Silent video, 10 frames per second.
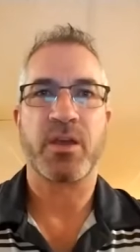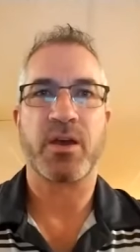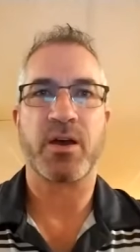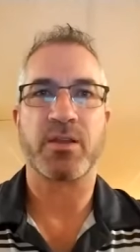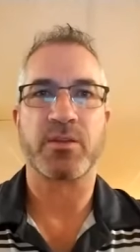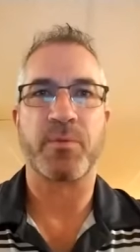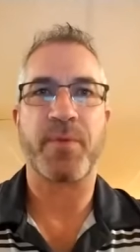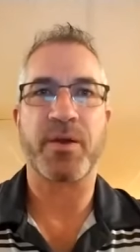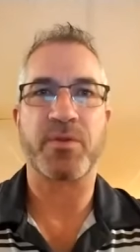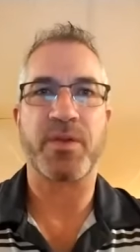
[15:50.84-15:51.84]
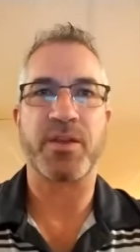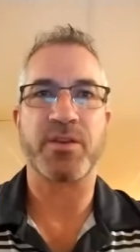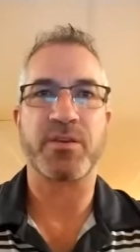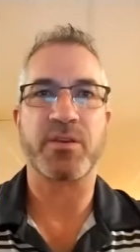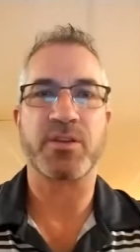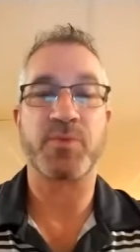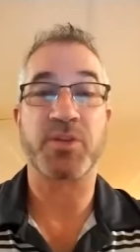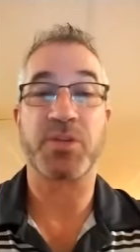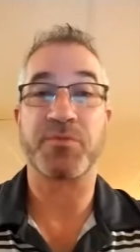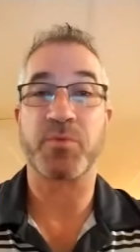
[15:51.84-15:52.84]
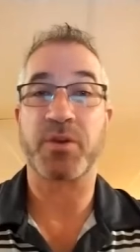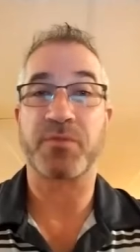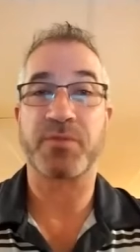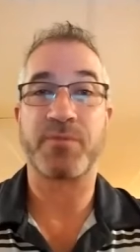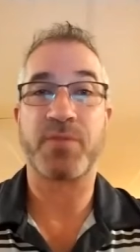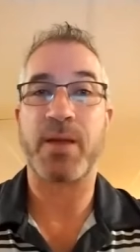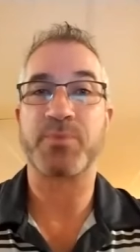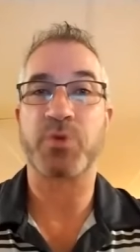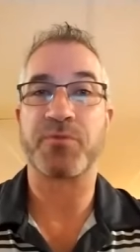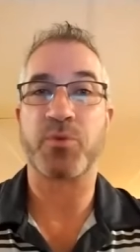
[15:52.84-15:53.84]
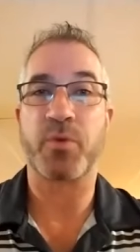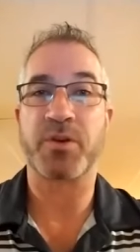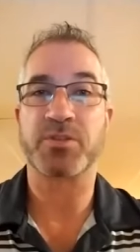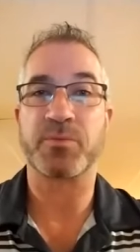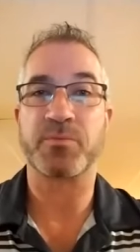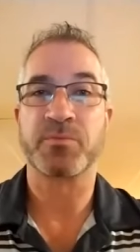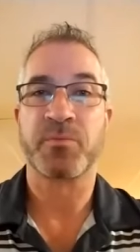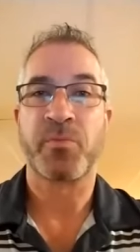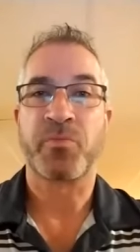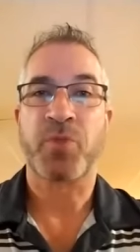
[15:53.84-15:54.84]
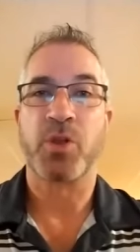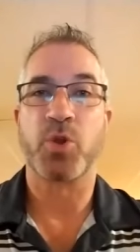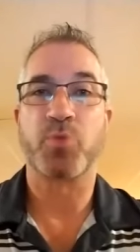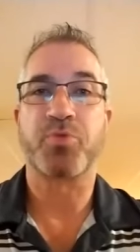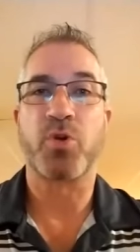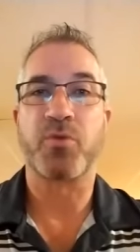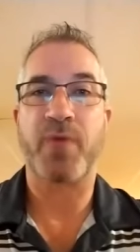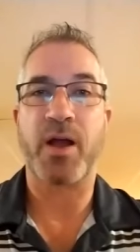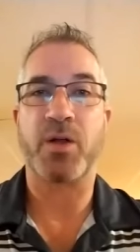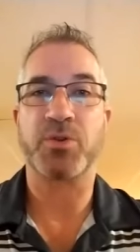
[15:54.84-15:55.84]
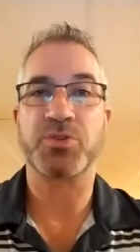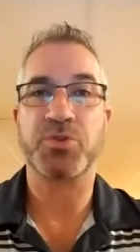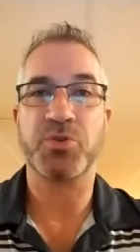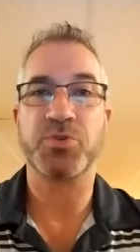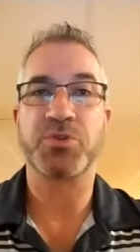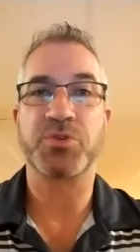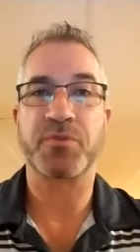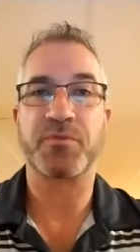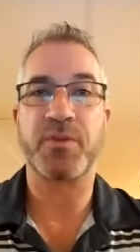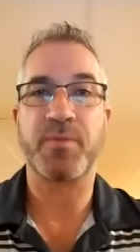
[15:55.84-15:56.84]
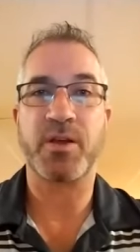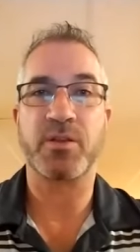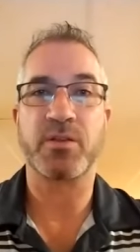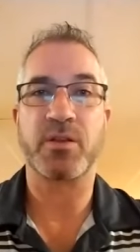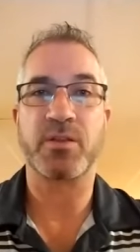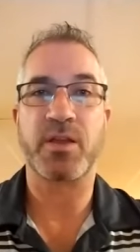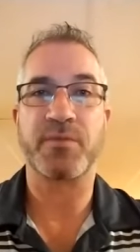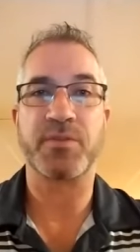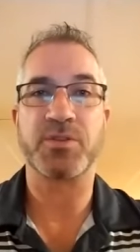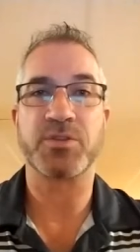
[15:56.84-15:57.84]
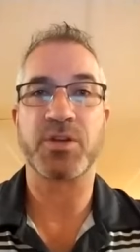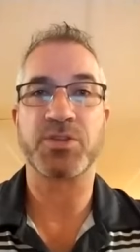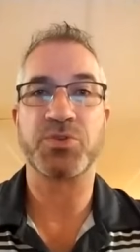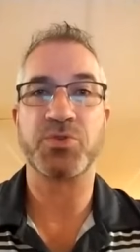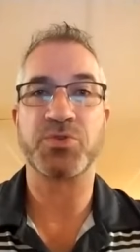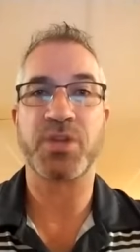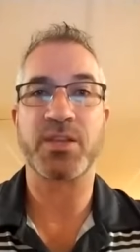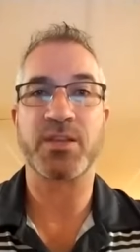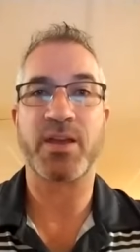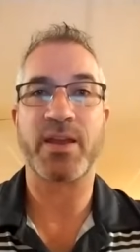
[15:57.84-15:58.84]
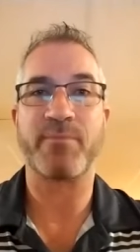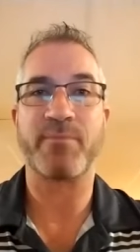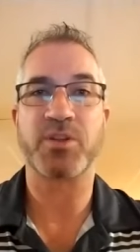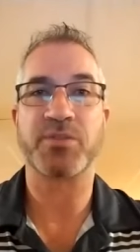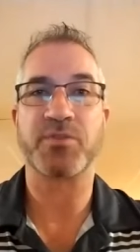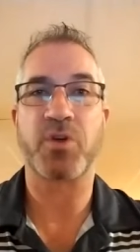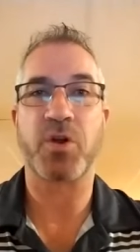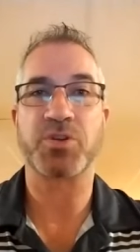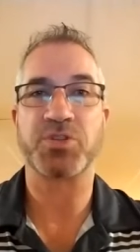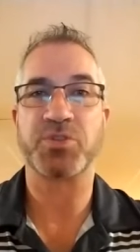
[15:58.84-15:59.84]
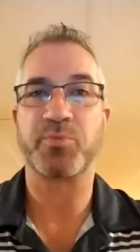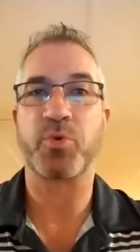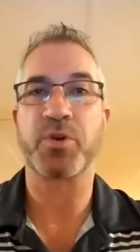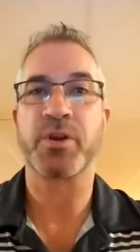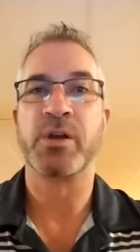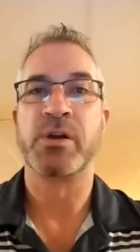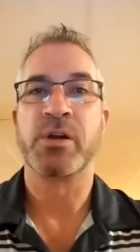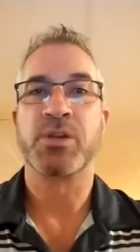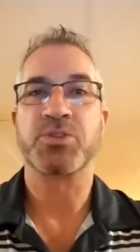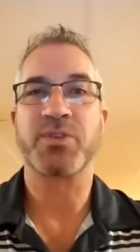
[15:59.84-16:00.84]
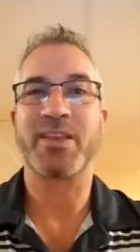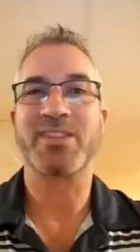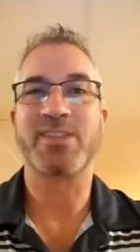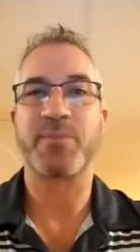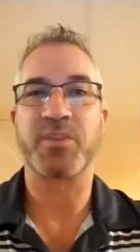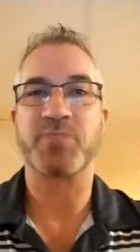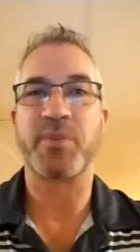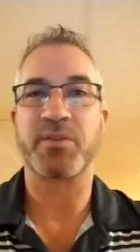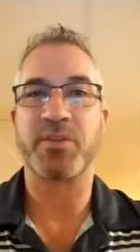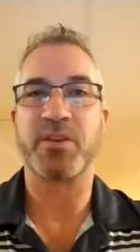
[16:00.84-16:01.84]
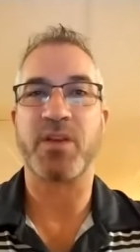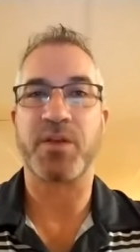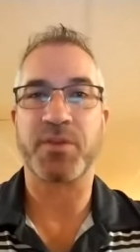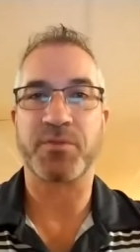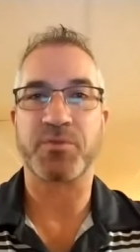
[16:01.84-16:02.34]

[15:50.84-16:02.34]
a little bit better than, especially if you wear flip flops or if you wear some low profile shoes. If you're female, a lot of these uh, shoes tend to not have much of an arch support. So getting something is better than nothing for